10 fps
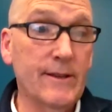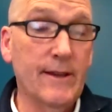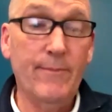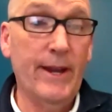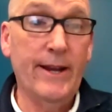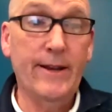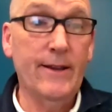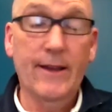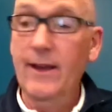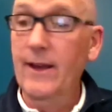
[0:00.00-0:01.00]
I mean,
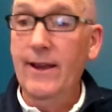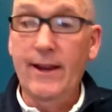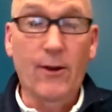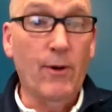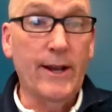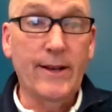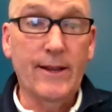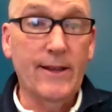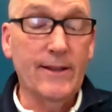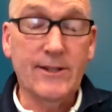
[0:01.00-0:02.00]
you know what?
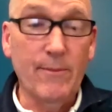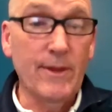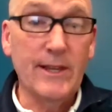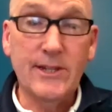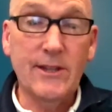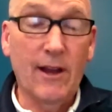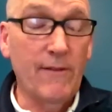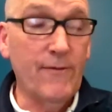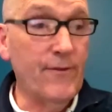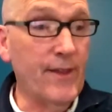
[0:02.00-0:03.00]
Some of this
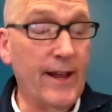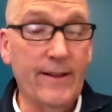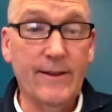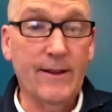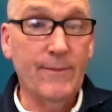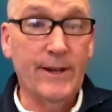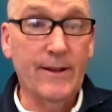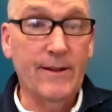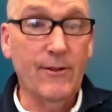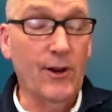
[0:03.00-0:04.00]
stuff
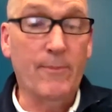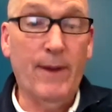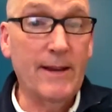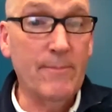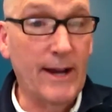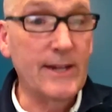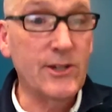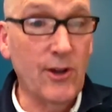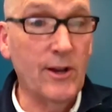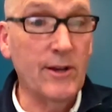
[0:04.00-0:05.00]
look, my
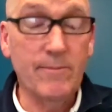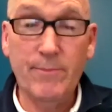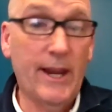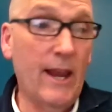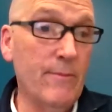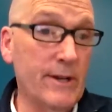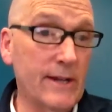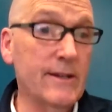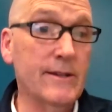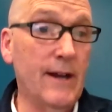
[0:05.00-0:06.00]
son became
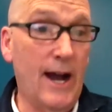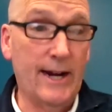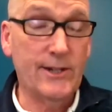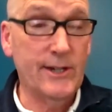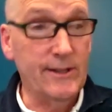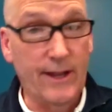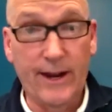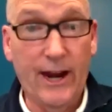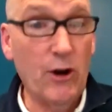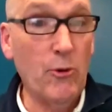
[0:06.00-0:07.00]
addicted to Oxy and then
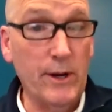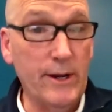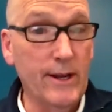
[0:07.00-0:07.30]
heroin.